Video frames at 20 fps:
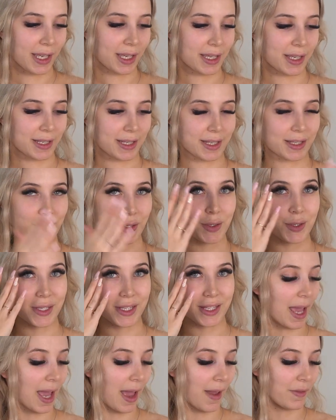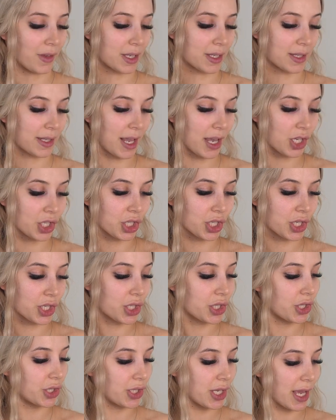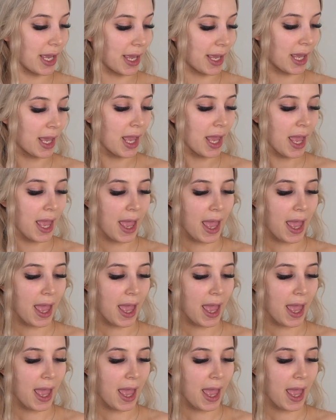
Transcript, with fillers: because as you see I have extensions today